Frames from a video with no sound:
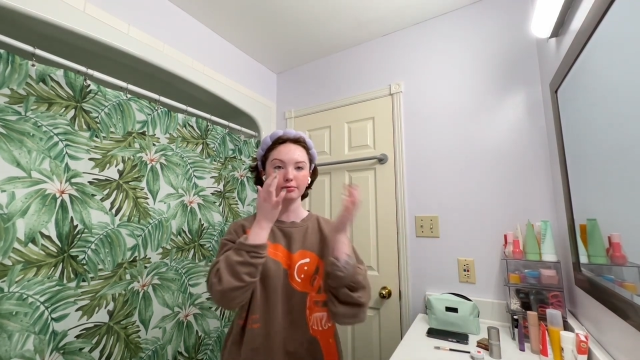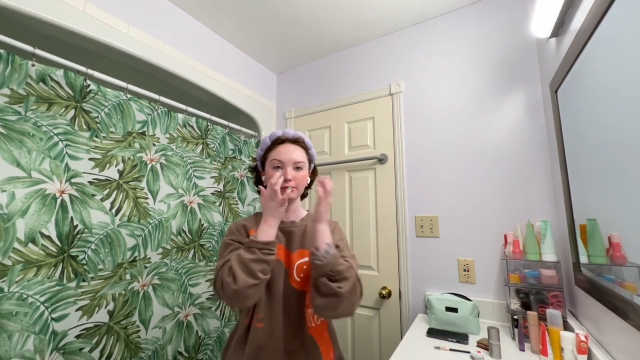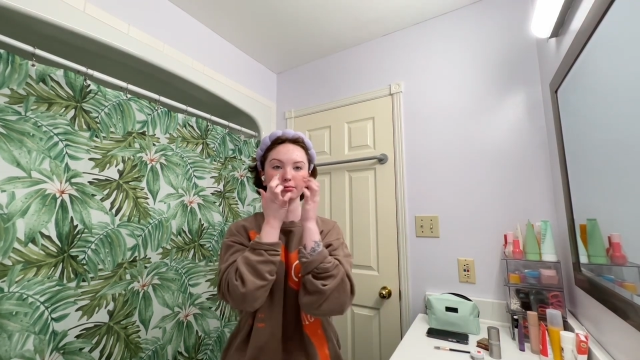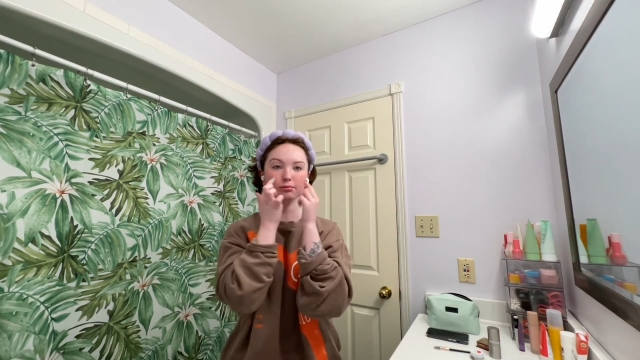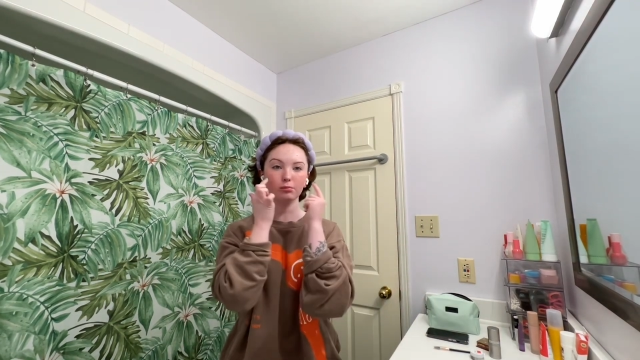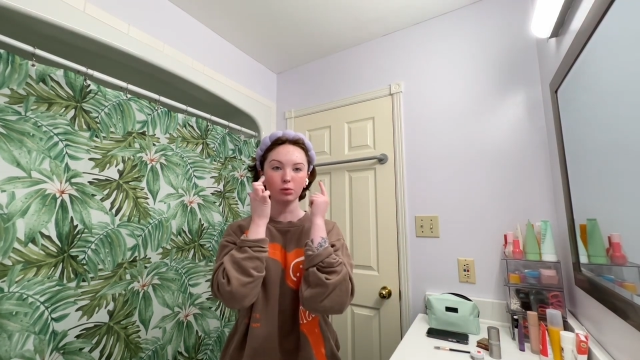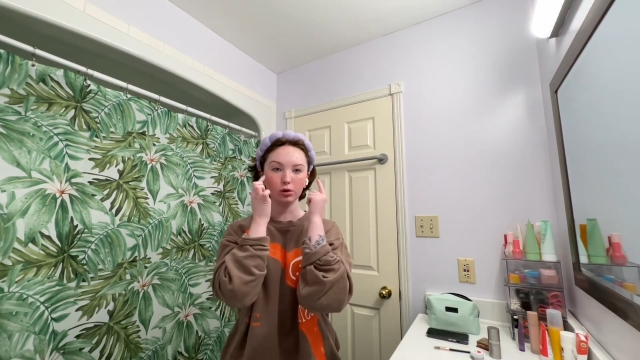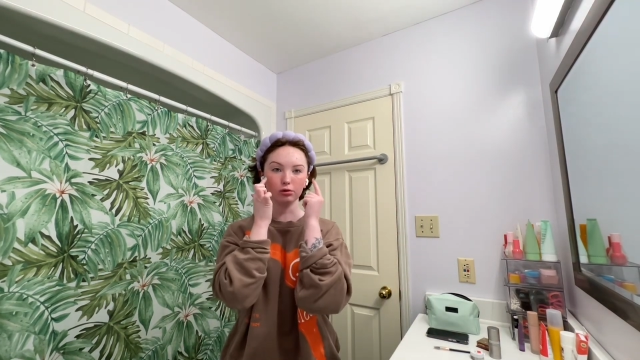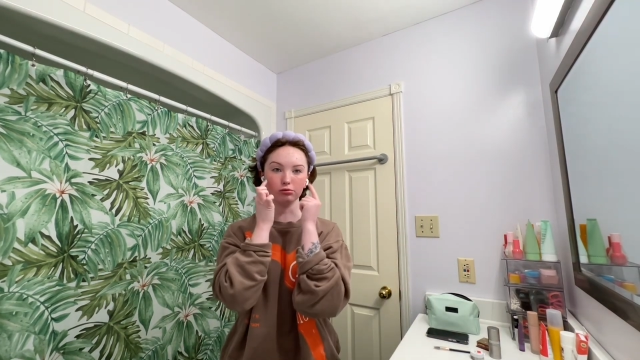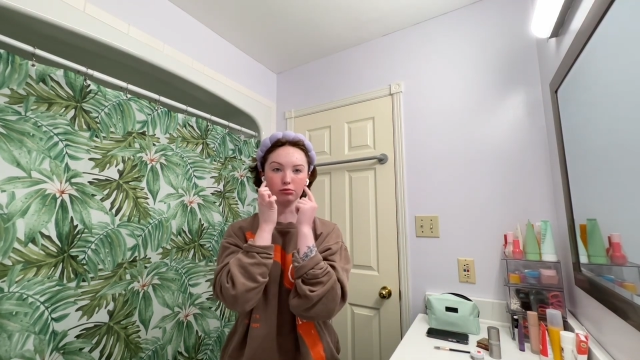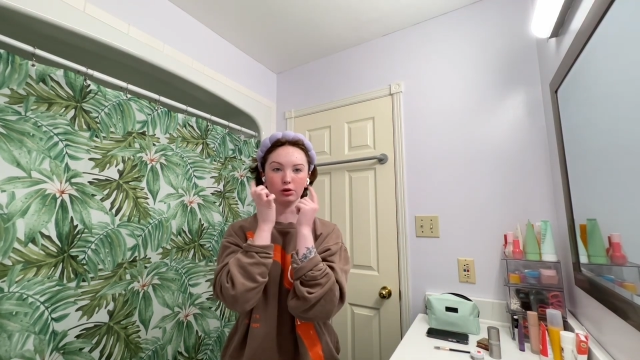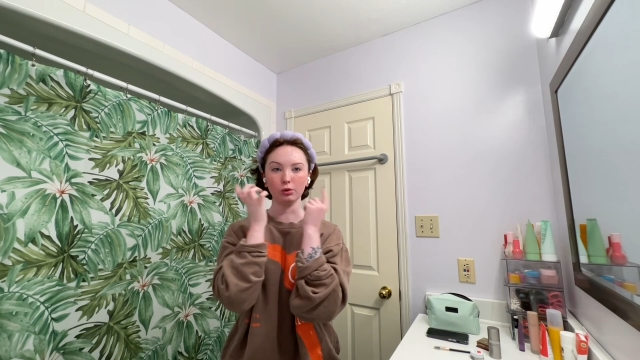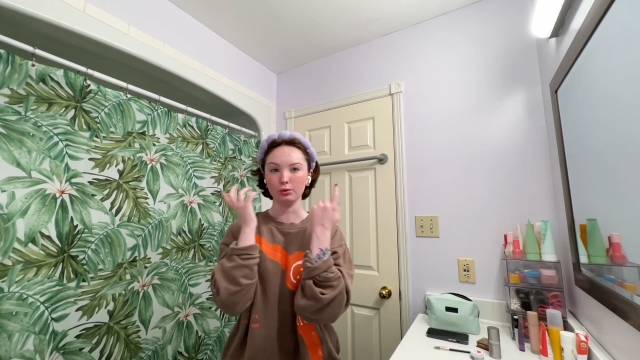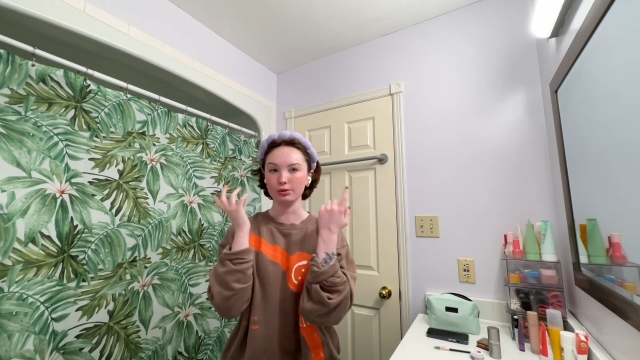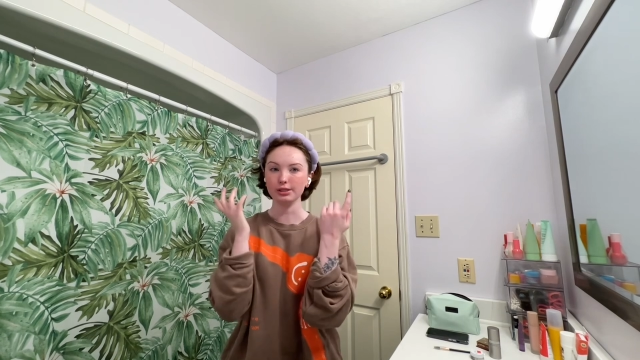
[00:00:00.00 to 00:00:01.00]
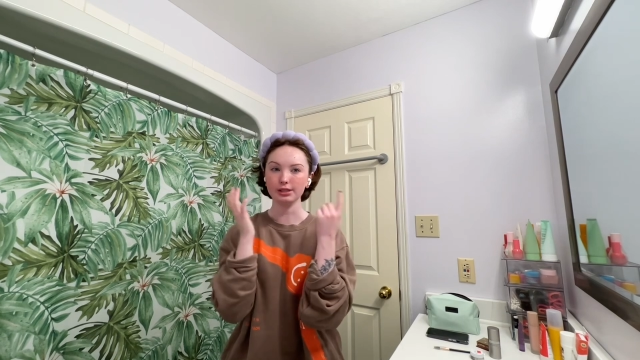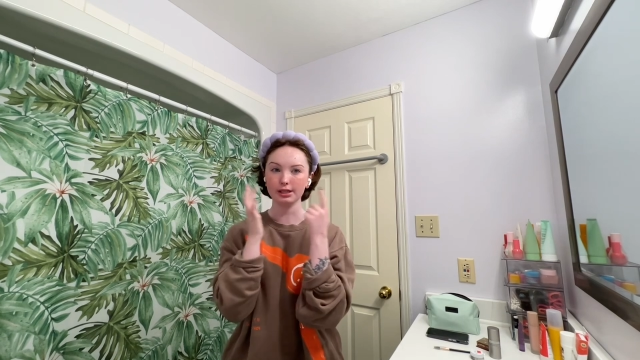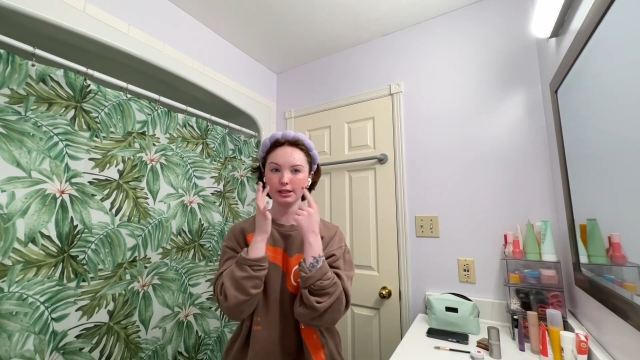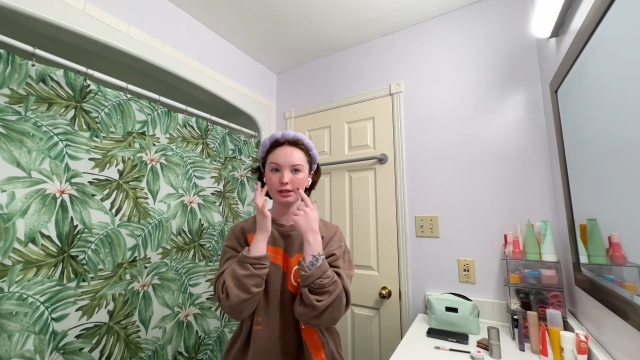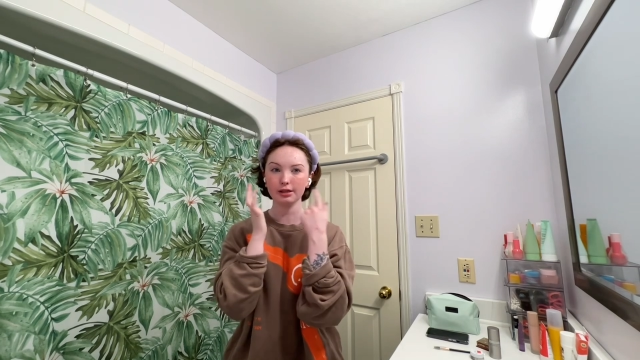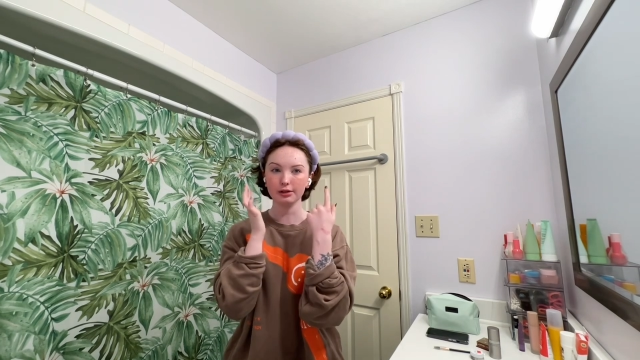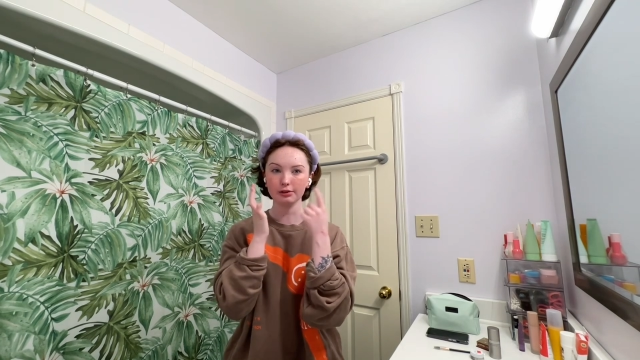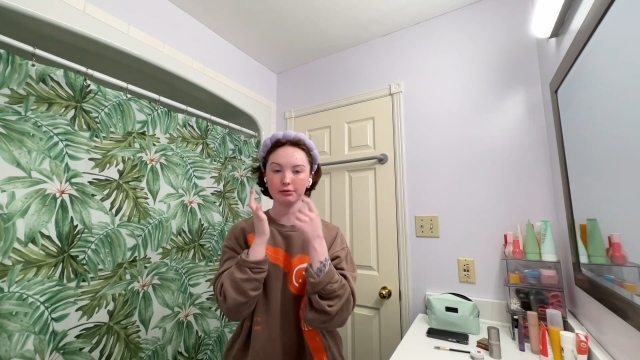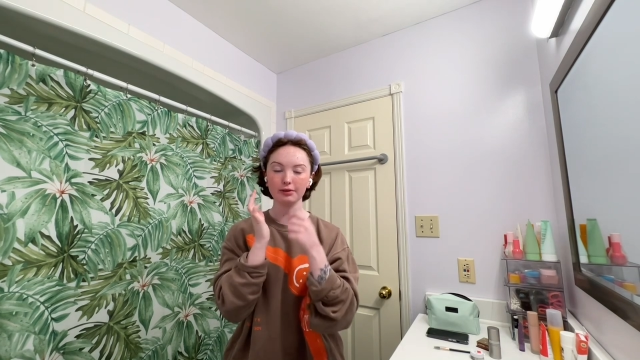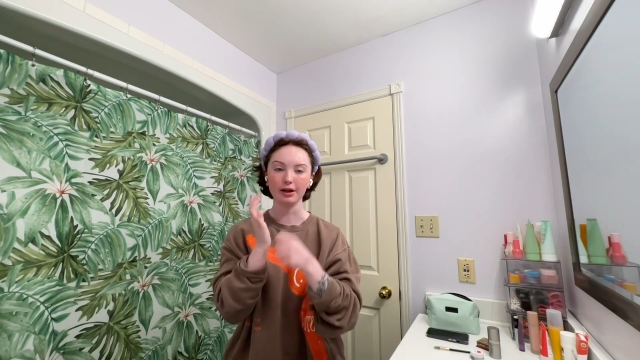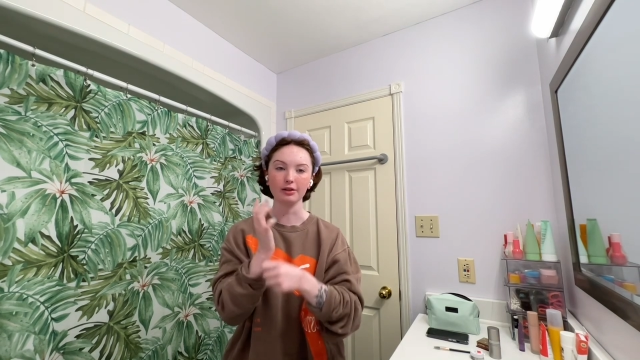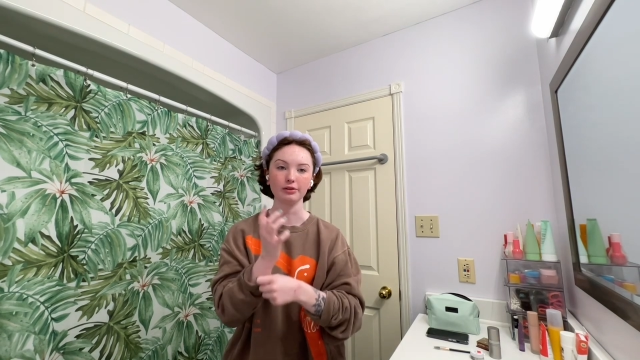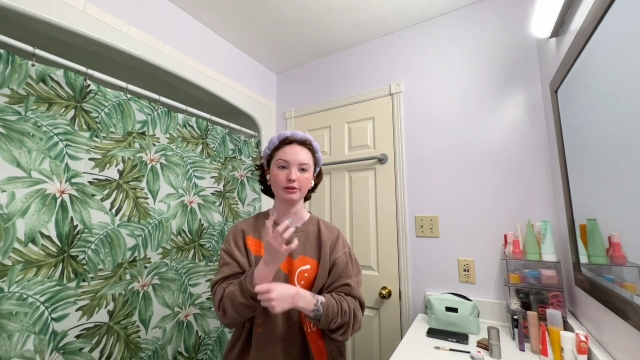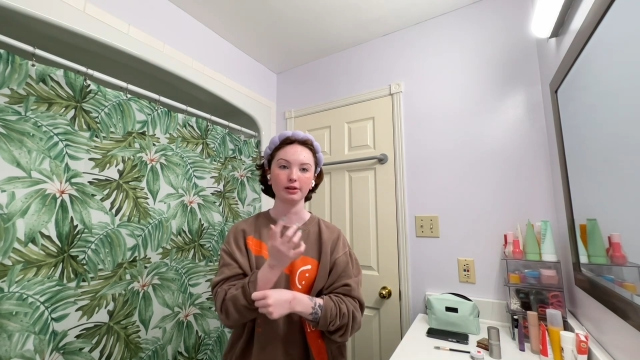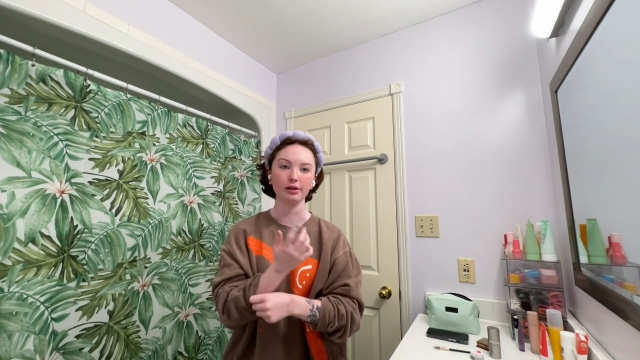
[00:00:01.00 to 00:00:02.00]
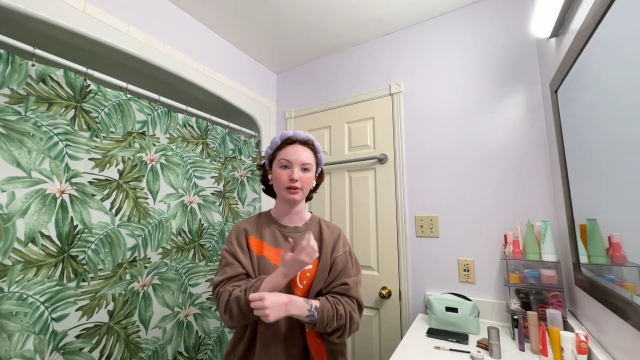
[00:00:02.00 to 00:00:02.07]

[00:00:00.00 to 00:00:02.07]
more rosy here rather than